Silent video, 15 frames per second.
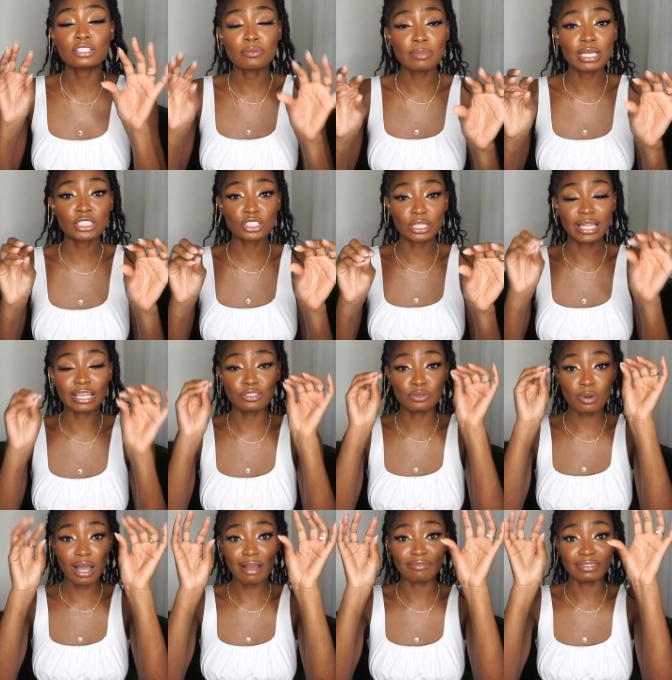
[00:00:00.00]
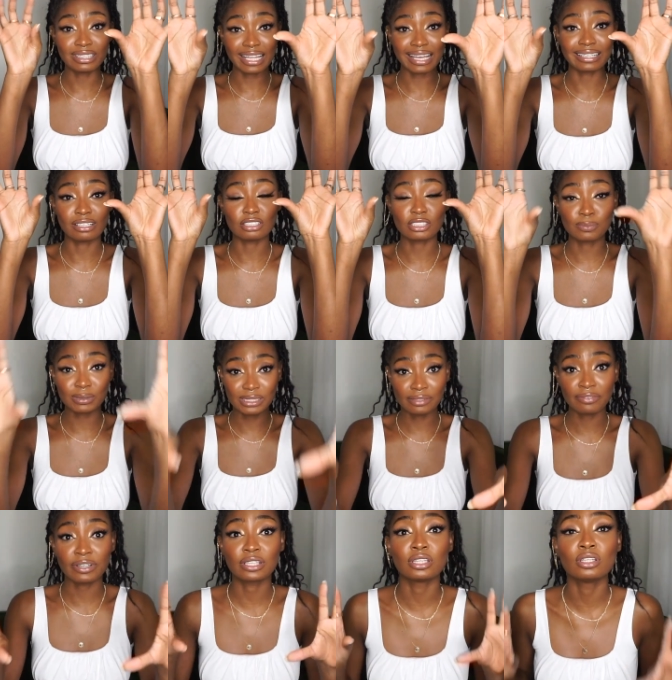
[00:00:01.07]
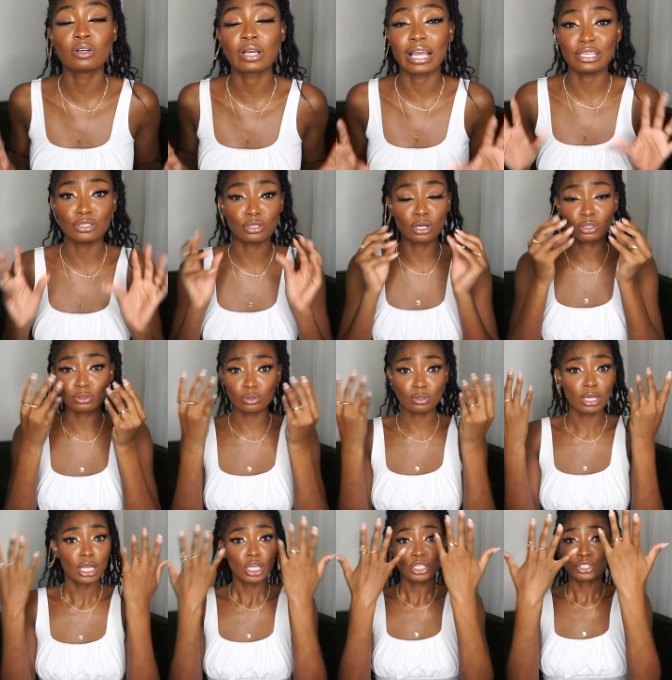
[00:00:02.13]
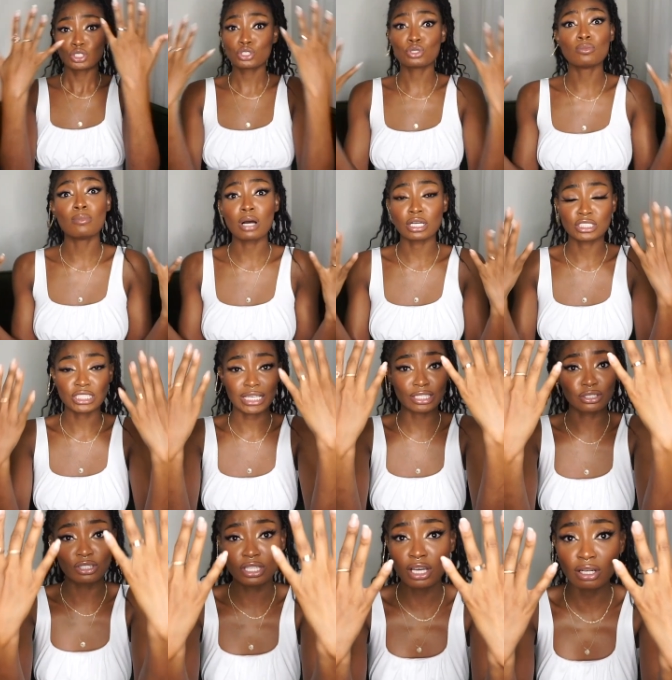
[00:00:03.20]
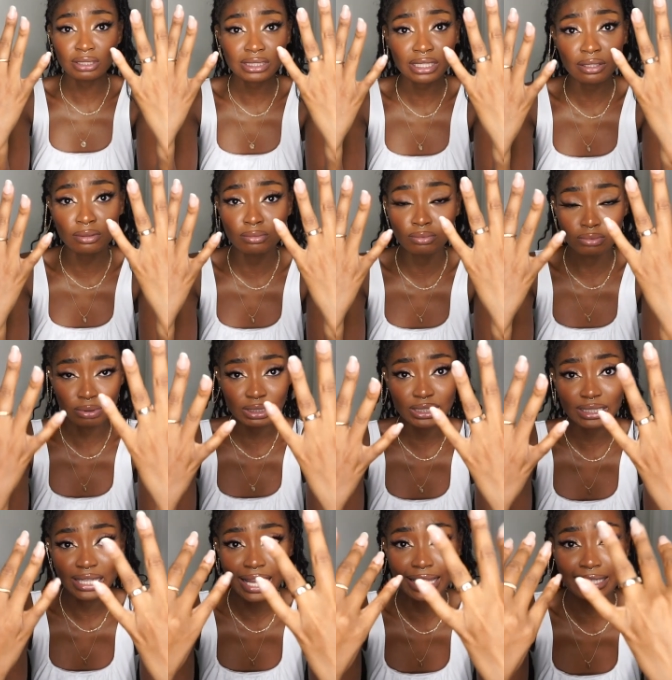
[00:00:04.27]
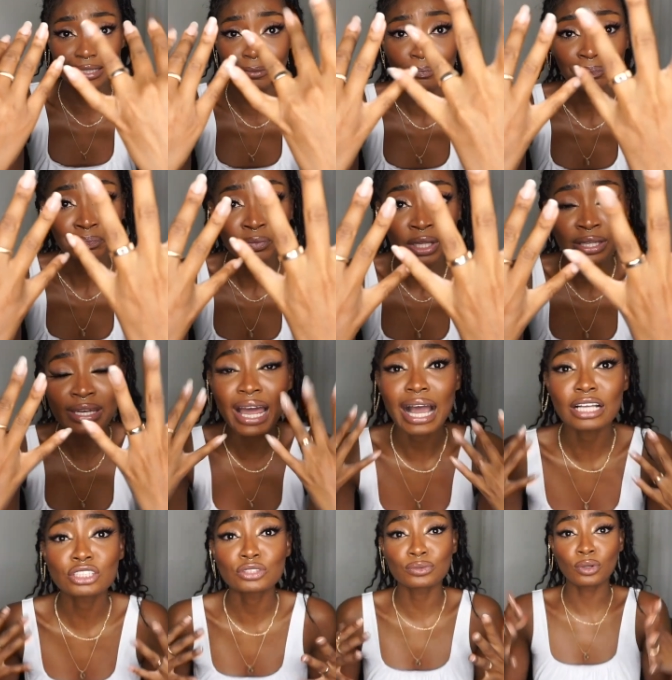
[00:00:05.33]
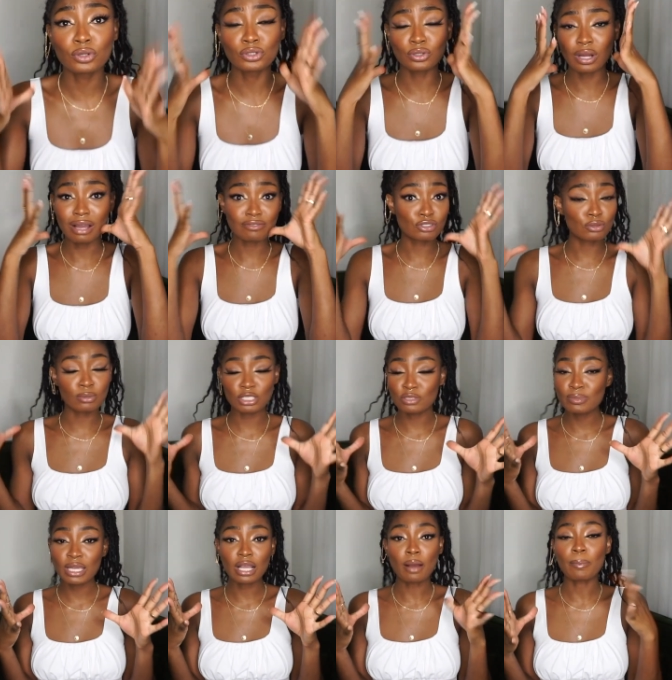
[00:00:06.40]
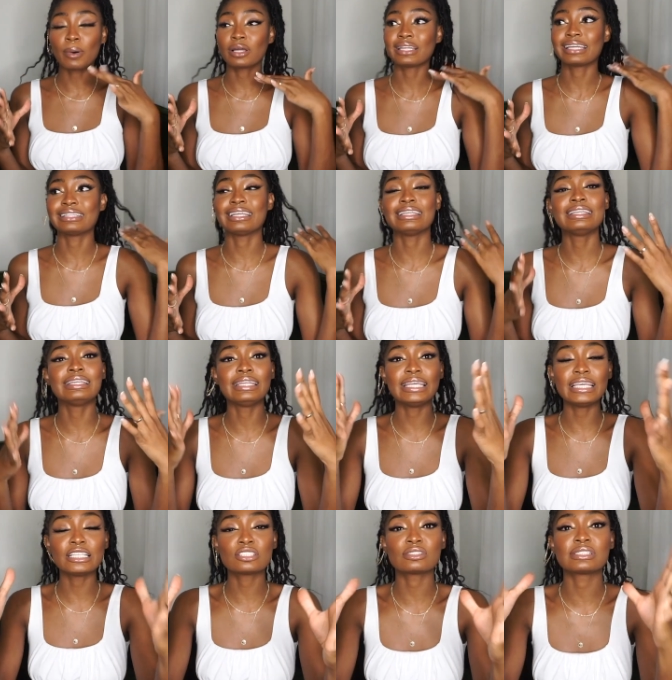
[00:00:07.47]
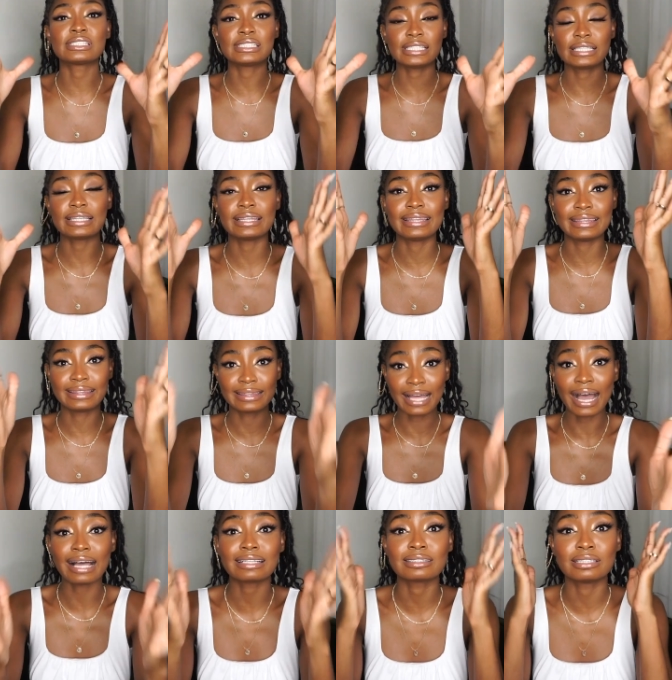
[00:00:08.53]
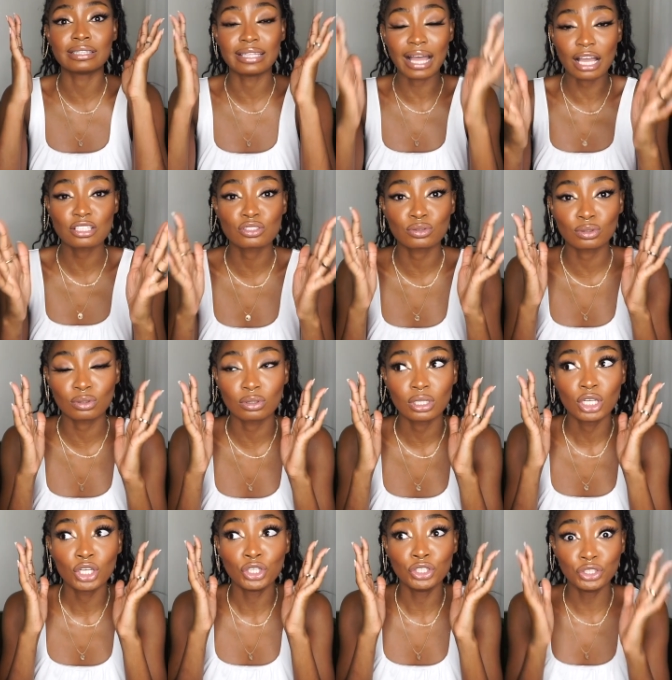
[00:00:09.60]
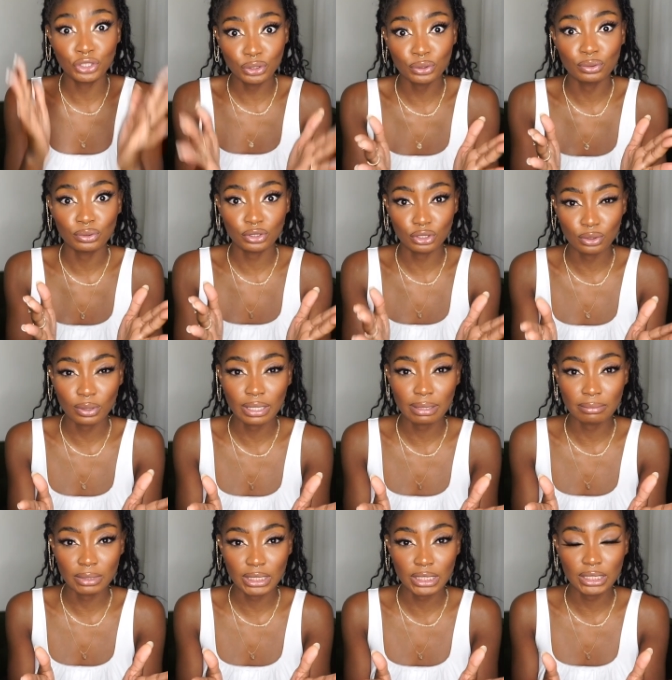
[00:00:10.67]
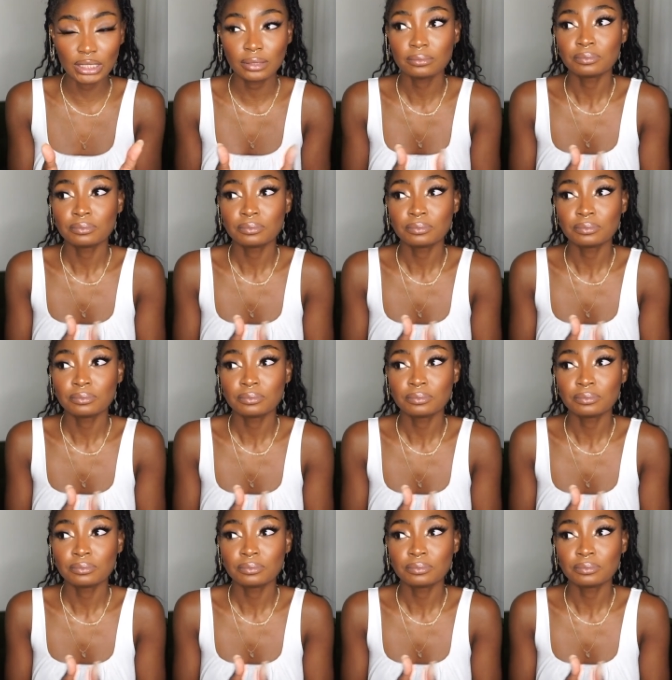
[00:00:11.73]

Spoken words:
to make sure that you have like a specific look and you don't look too much, like your nails are really like natural, you don't have too much makeup on. Like, they need to see that natural you know what I mean?